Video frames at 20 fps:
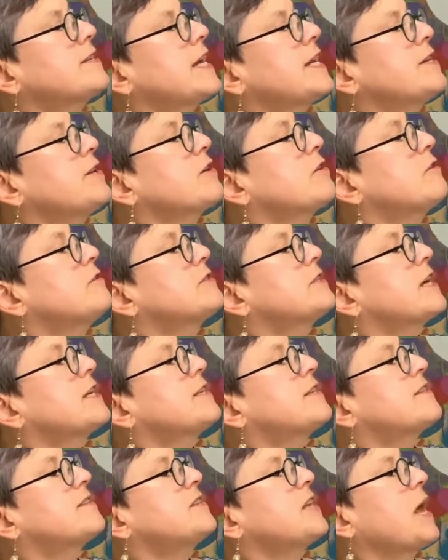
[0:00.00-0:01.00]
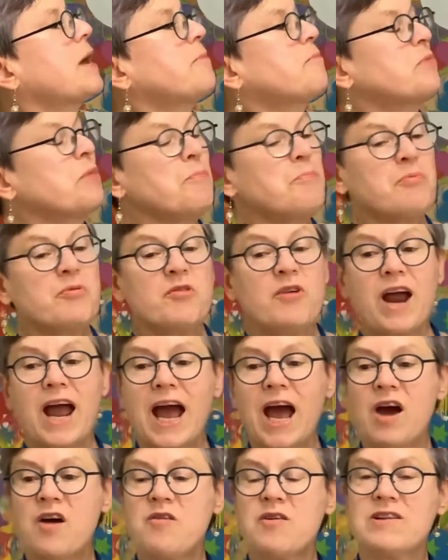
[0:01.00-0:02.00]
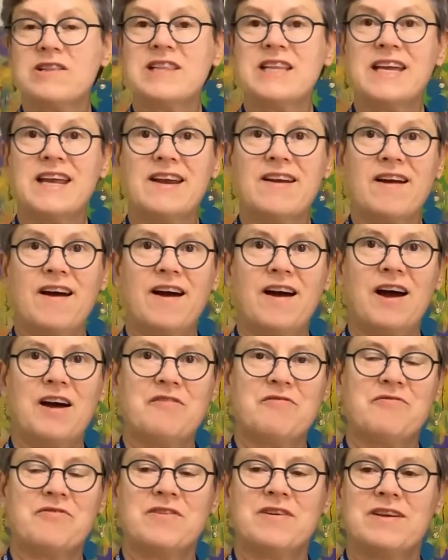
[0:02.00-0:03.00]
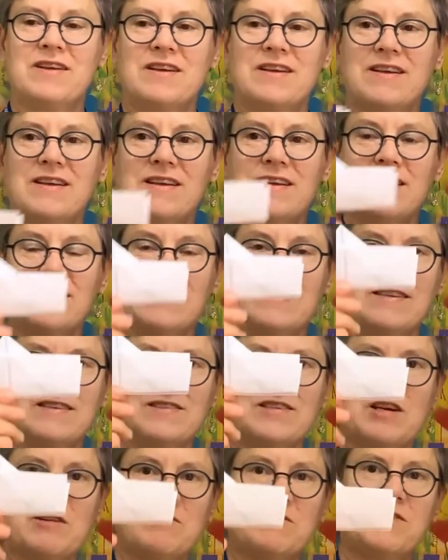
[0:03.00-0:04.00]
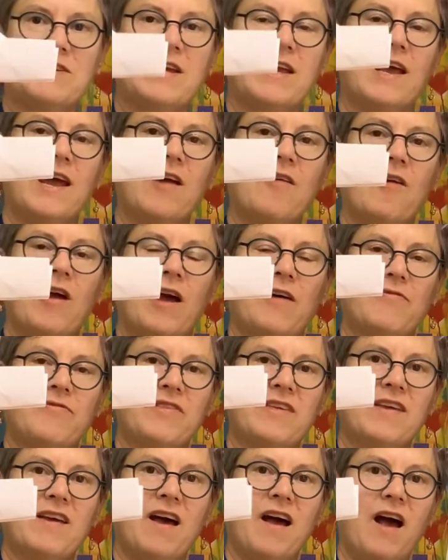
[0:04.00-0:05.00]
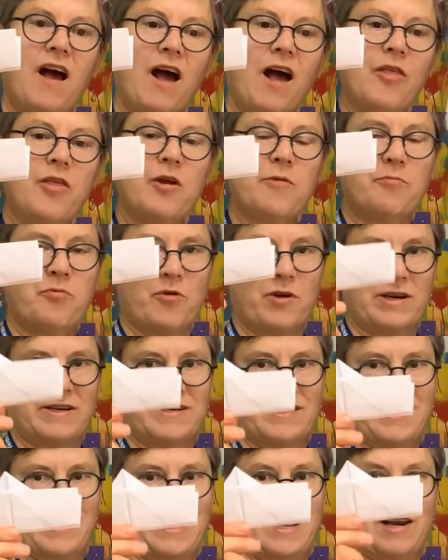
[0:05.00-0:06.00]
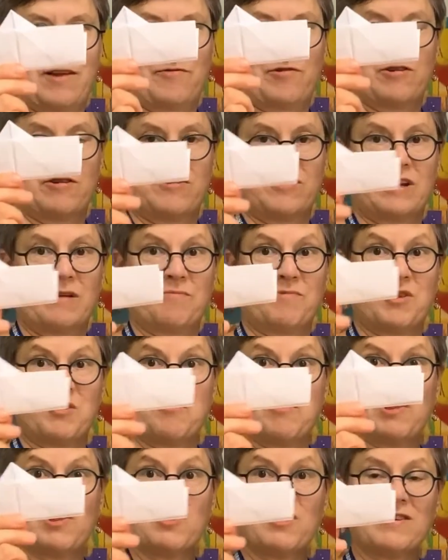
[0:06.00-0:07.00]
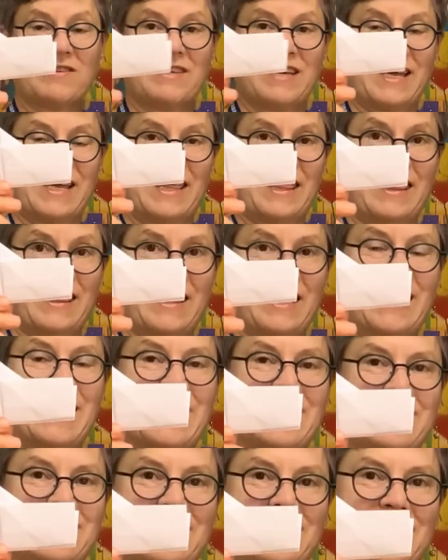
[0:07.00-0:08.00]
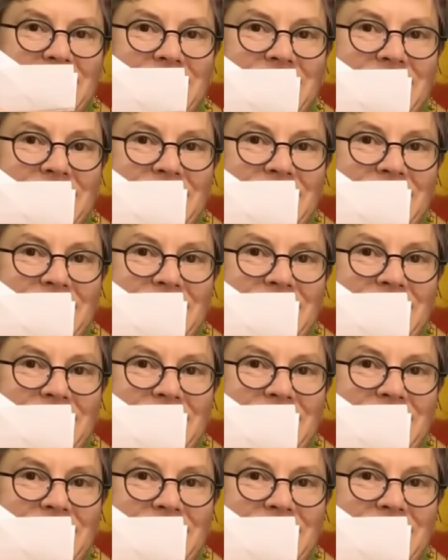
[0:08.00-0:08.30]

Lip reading: tentacles had snapped the prow clean off. So tear off the other pointy end of your ship so it looks like this.